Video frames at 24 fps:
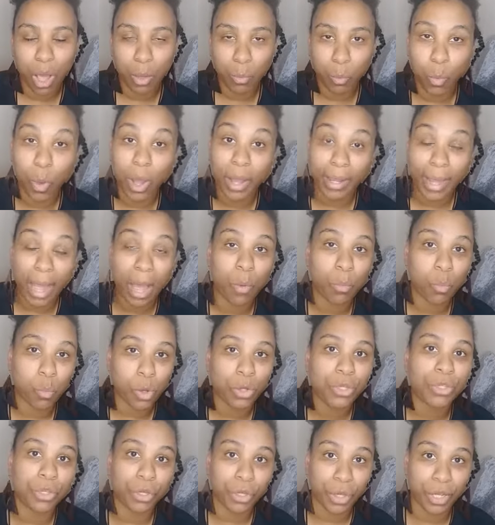work out
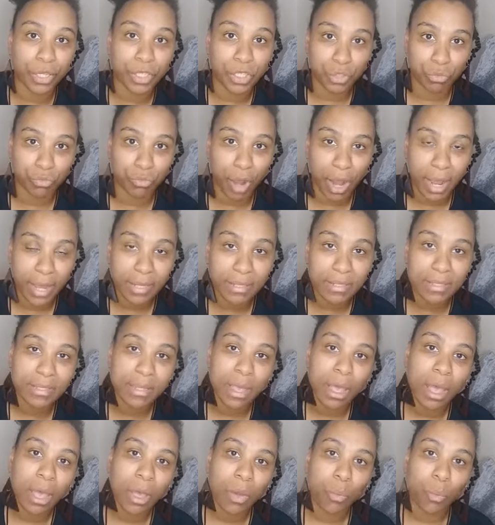what you're going to write
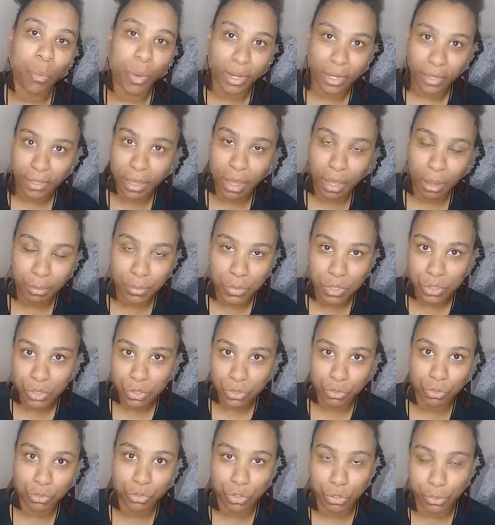when it comes to
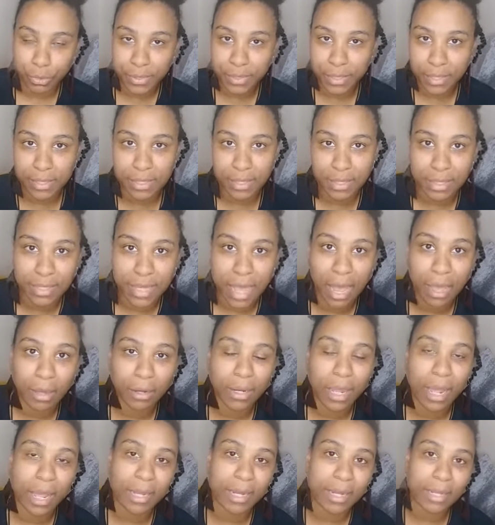you sitting down.
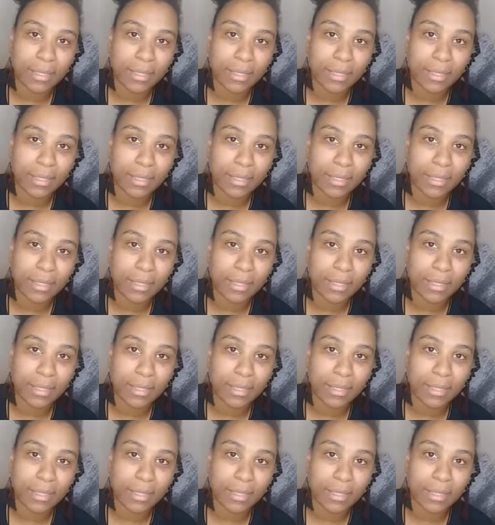And